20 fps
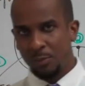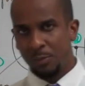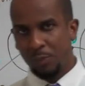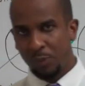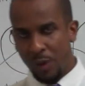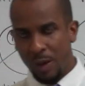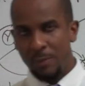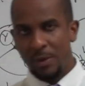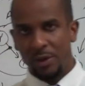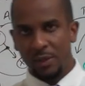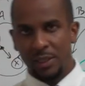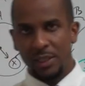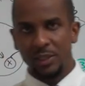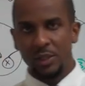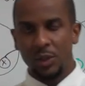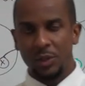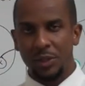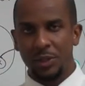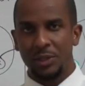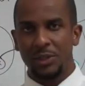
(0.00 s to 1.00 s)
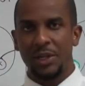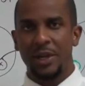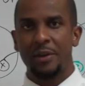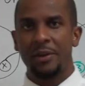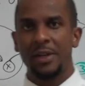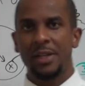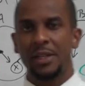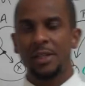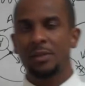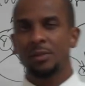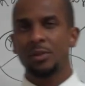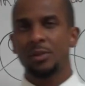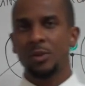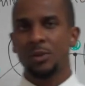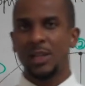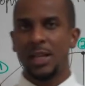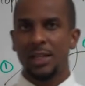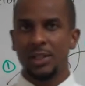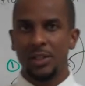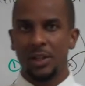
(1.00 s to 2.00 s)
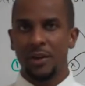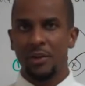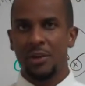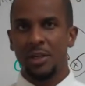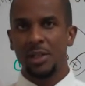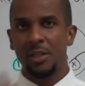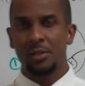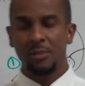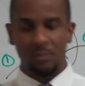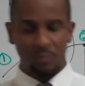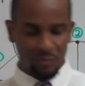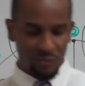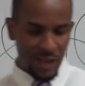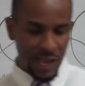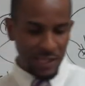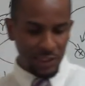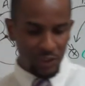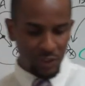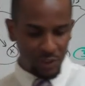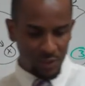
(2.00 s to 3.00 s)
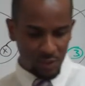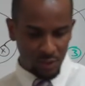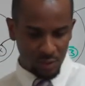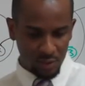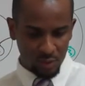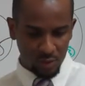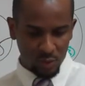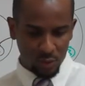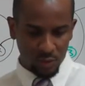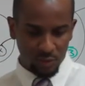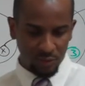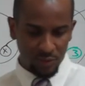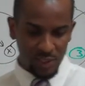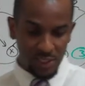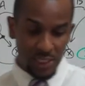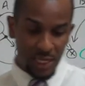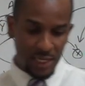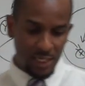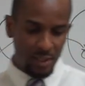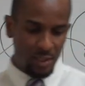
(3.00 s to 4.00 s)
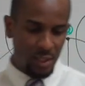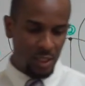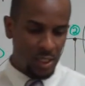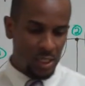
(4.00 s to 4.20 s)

primarily an authoritarian, totalitarian, fascist sort of state.